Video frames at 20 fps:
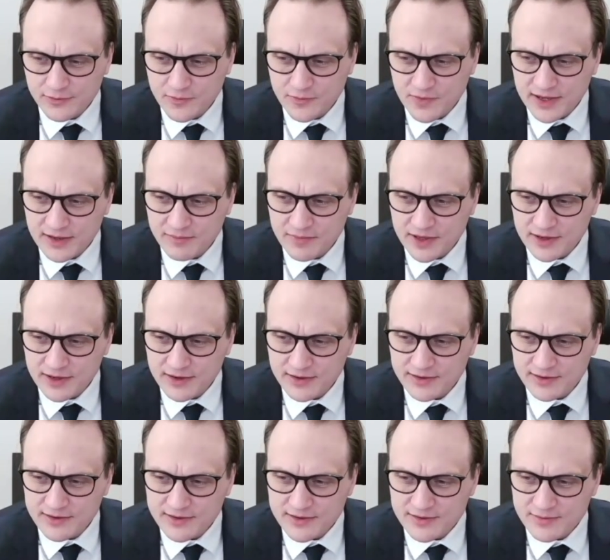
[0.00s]
main
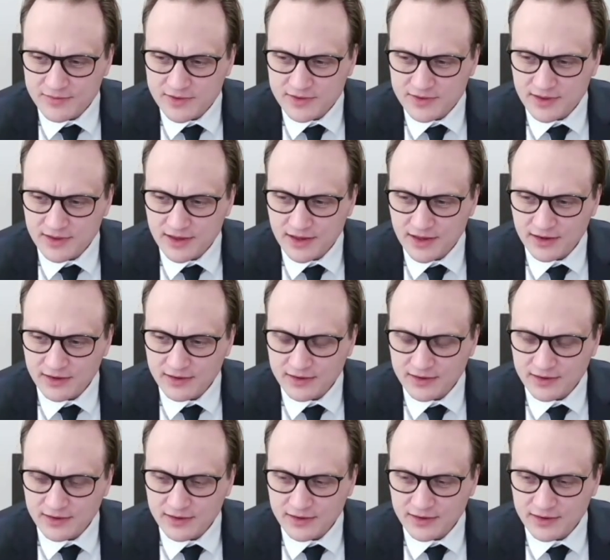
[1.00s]
mechanisms
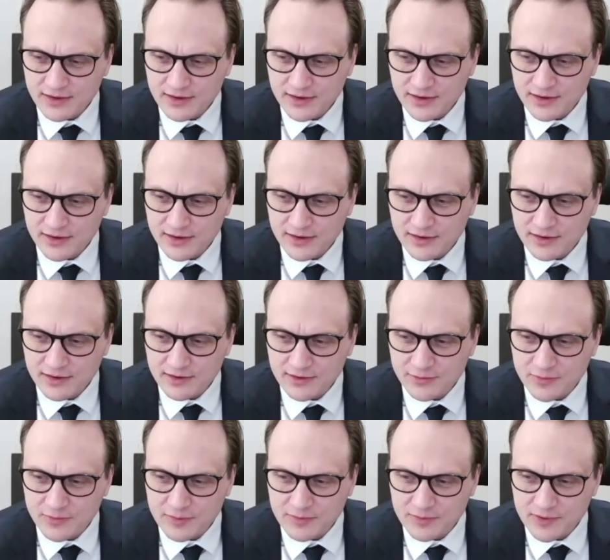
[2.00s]
that
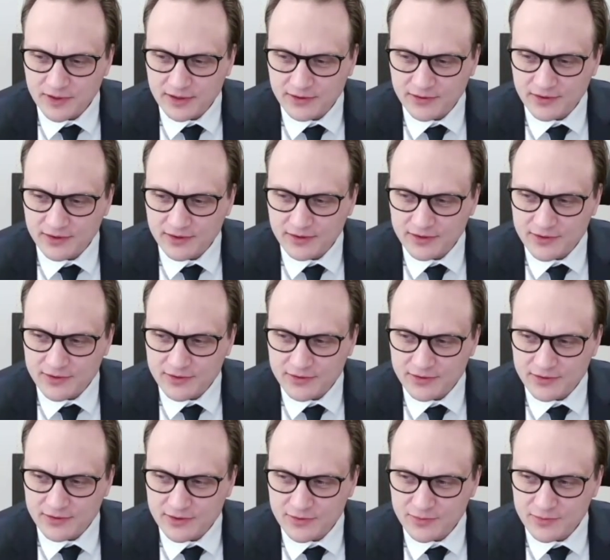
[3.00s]
need to be better
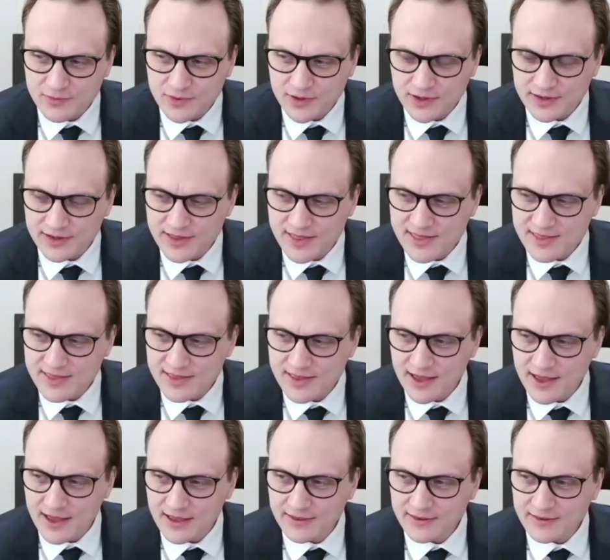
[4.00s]
understood is, one is
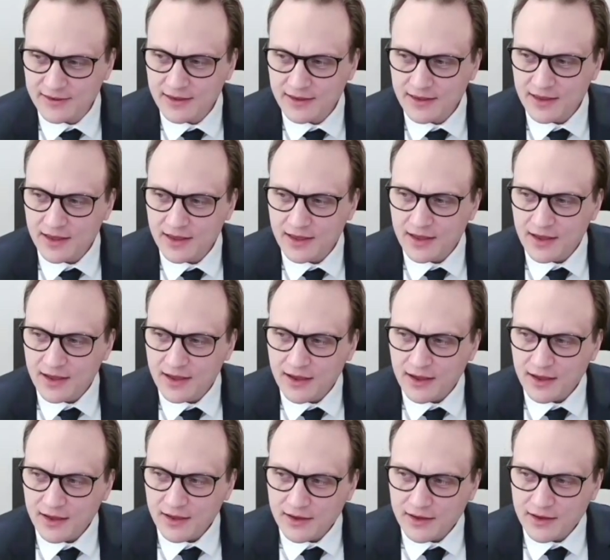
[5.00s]
that
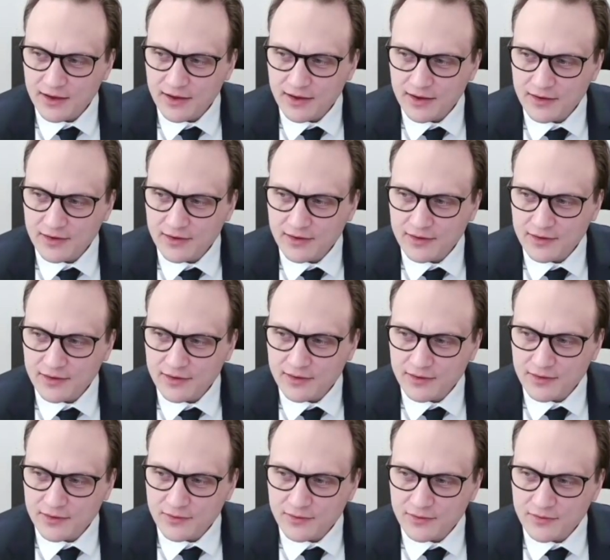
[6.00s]

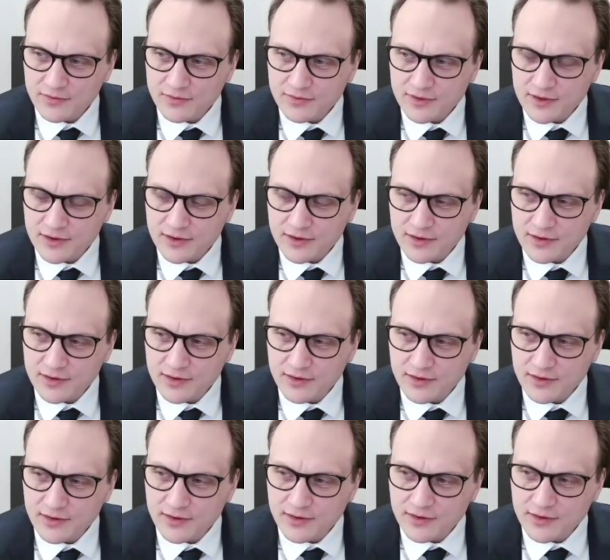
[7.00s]
there,
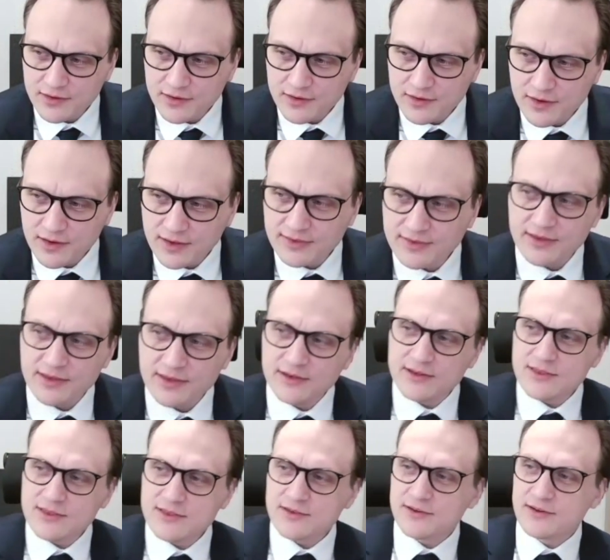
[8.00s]
at
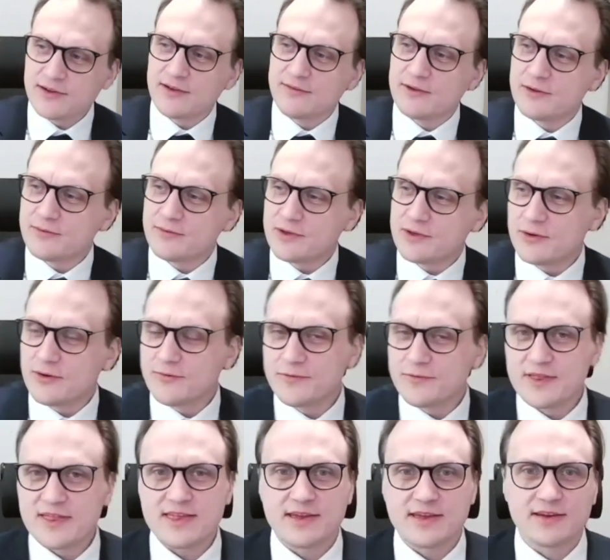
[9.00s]
the industry level, we
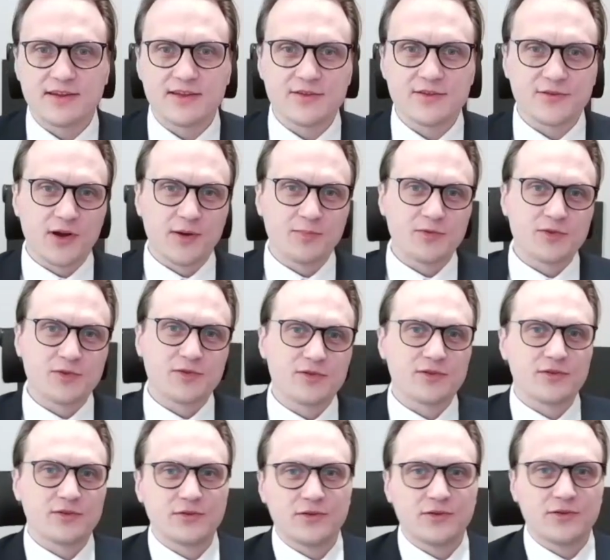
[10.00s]
often see
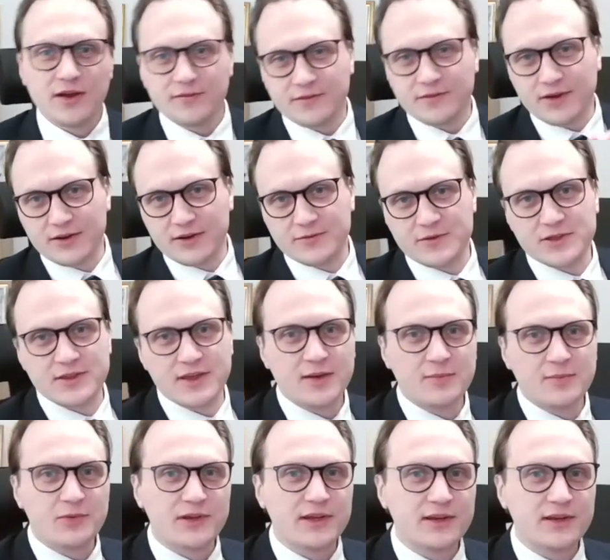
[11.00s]
disruptions. So you have kind of
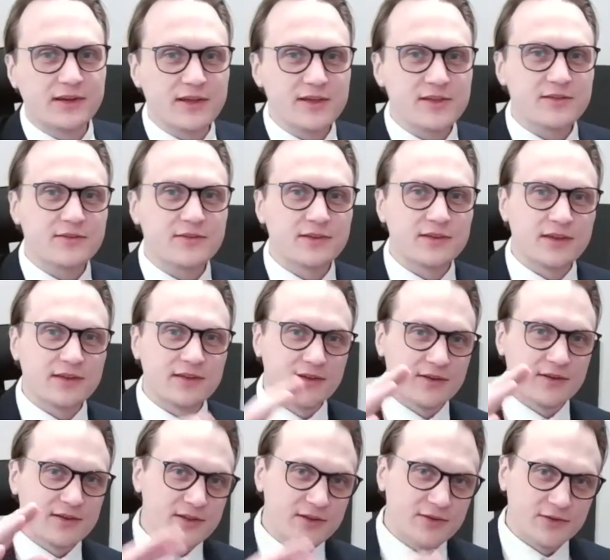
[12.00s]
stable industry,
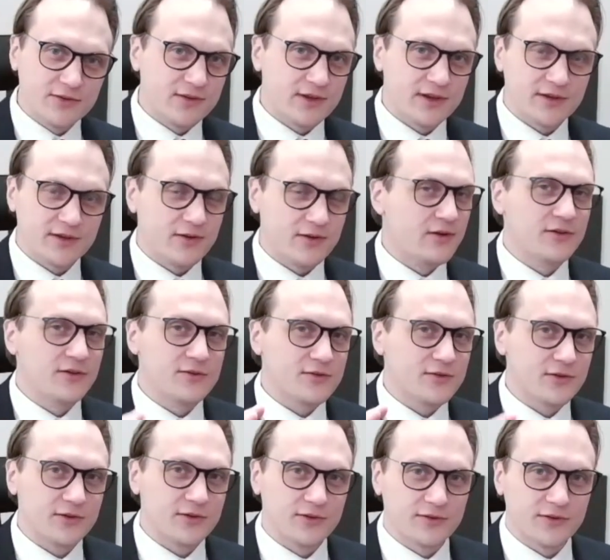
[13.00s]
then there is a new
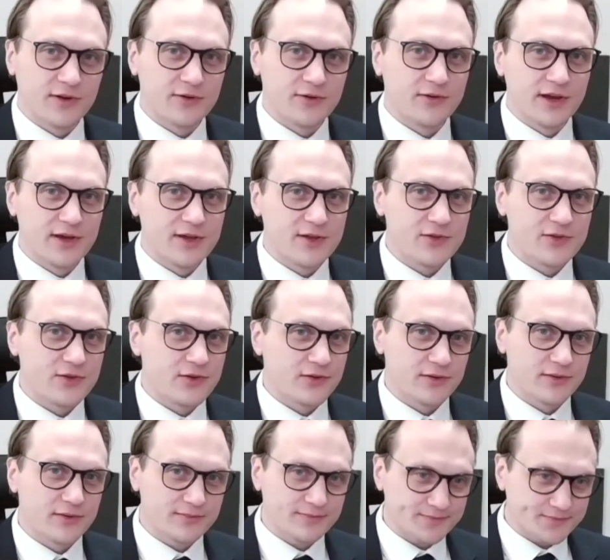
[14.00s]
technology or new
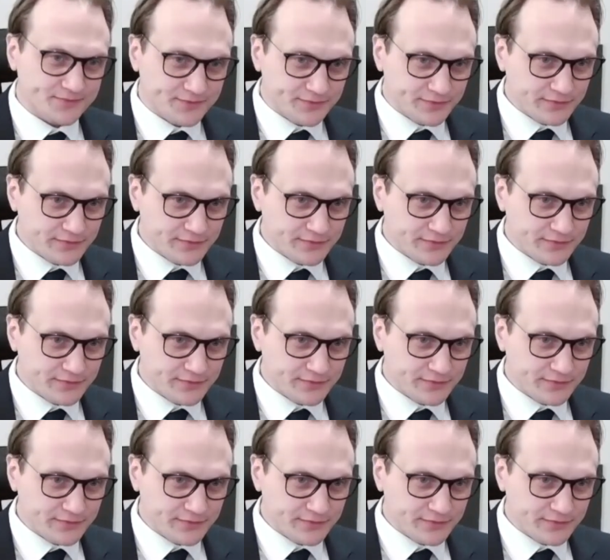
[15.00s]
regulation,